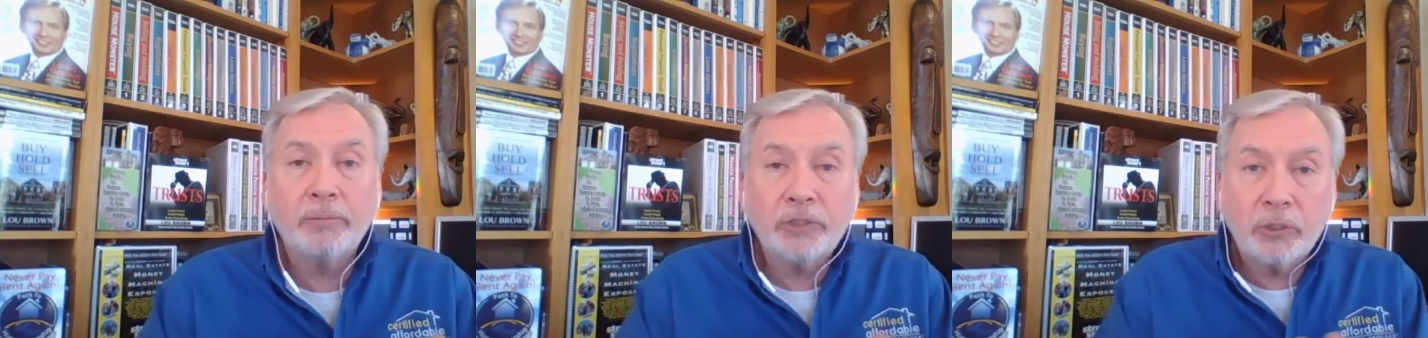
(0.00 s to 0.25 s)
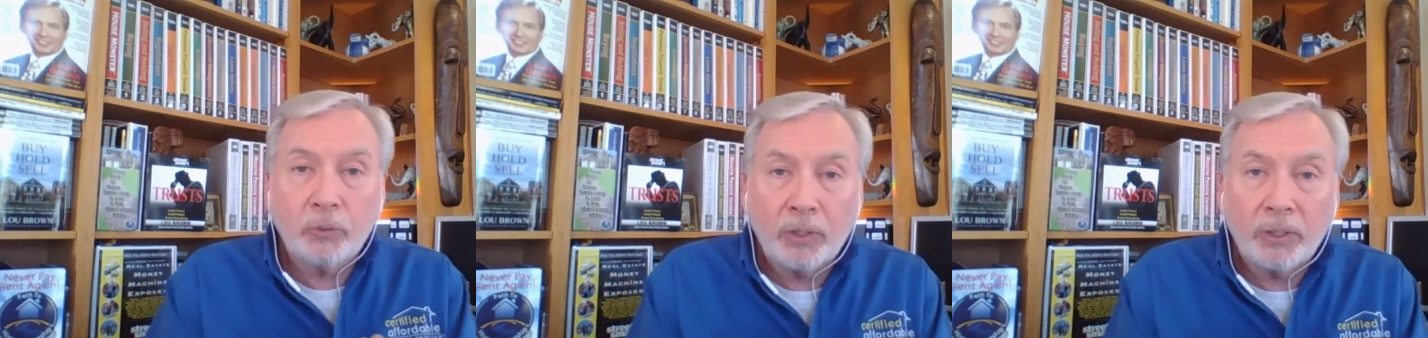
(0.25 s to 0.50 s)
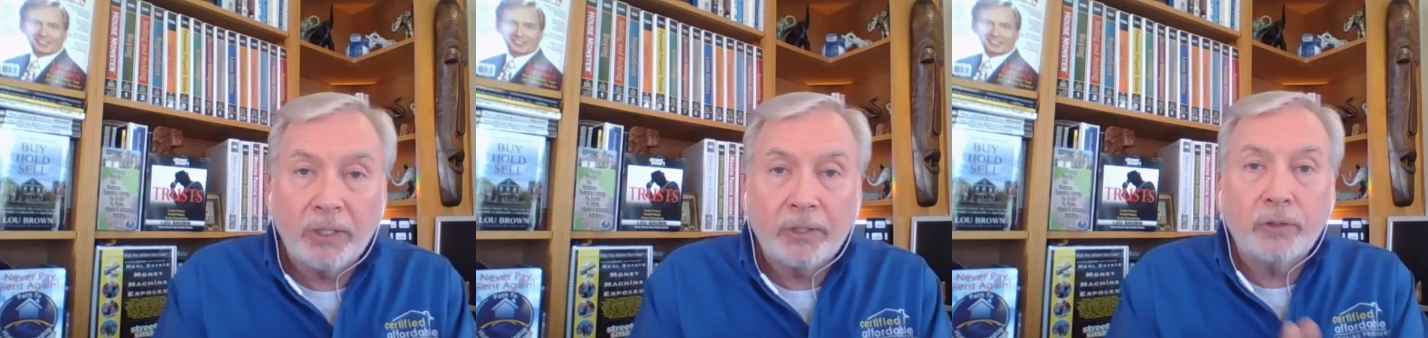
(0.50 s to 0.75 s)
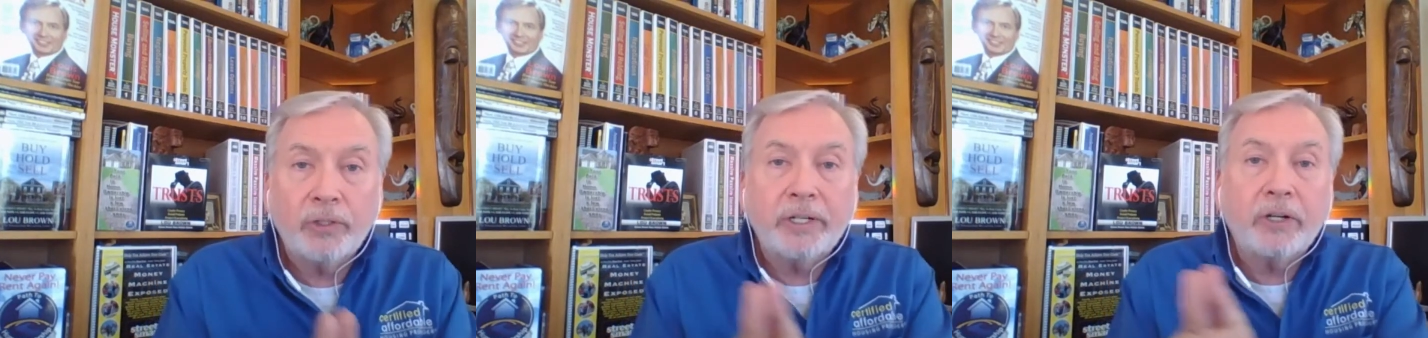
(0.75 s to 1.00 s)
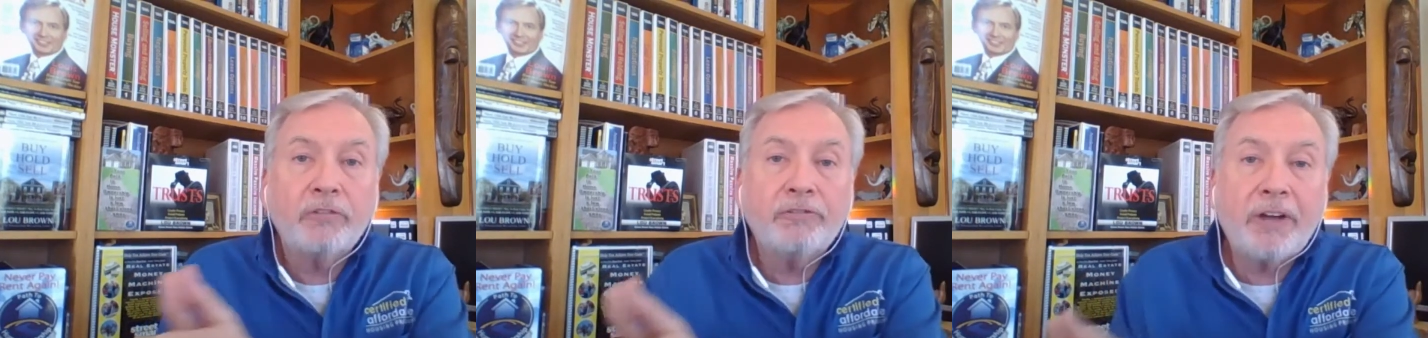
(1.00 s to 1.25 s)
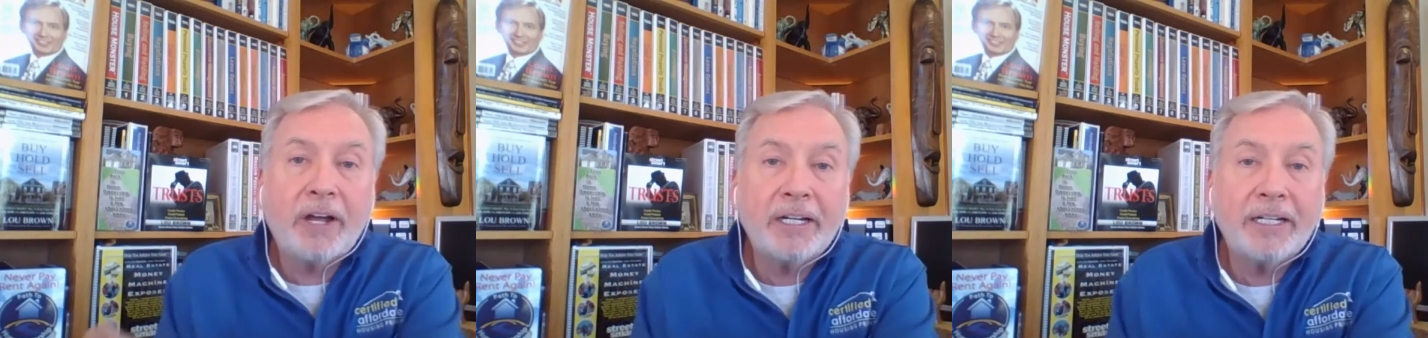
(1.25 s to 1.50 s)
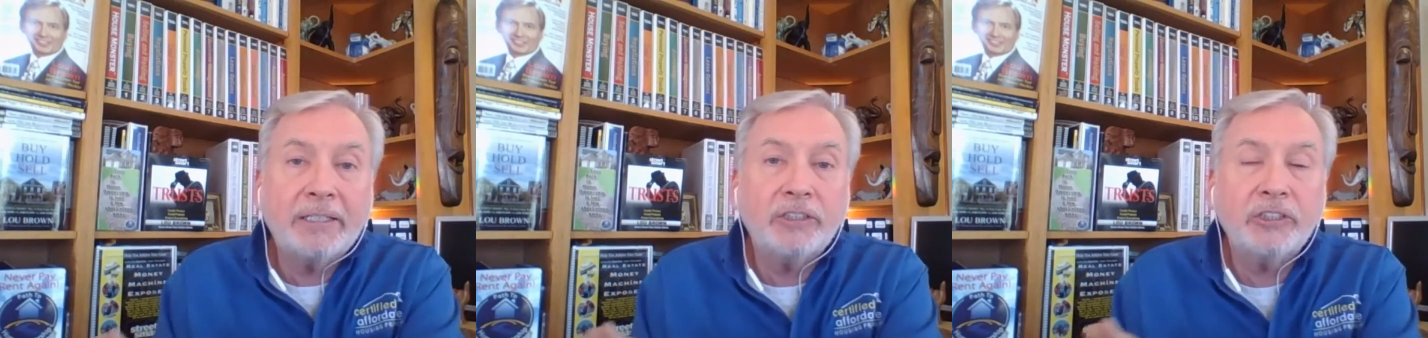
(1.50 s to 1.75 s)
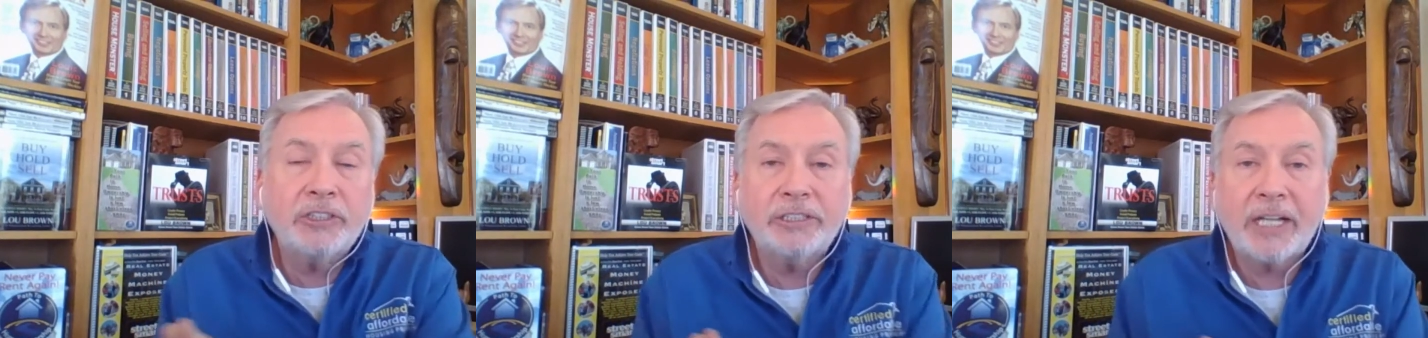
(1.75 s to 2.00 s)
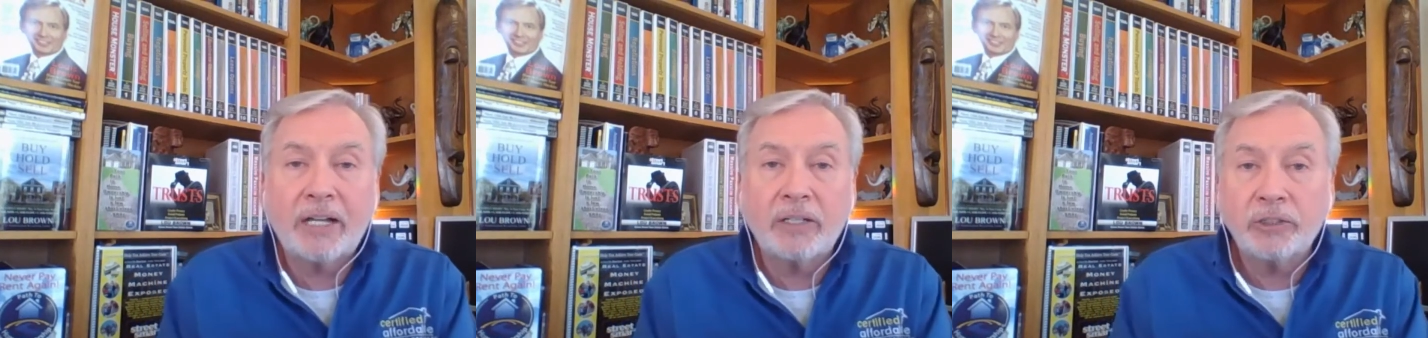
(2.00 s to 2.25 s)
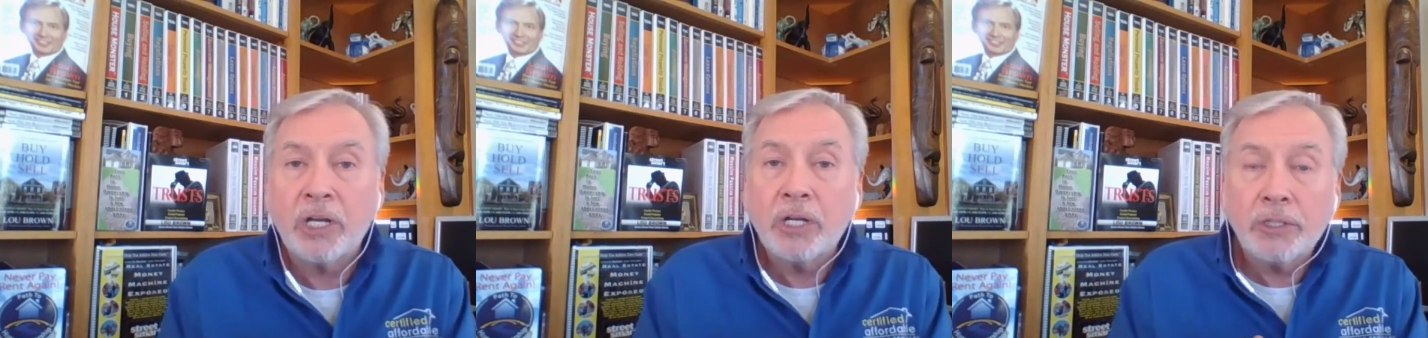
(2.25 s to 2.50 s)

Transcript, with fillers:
Speaker 1: So we're literally going to finance this house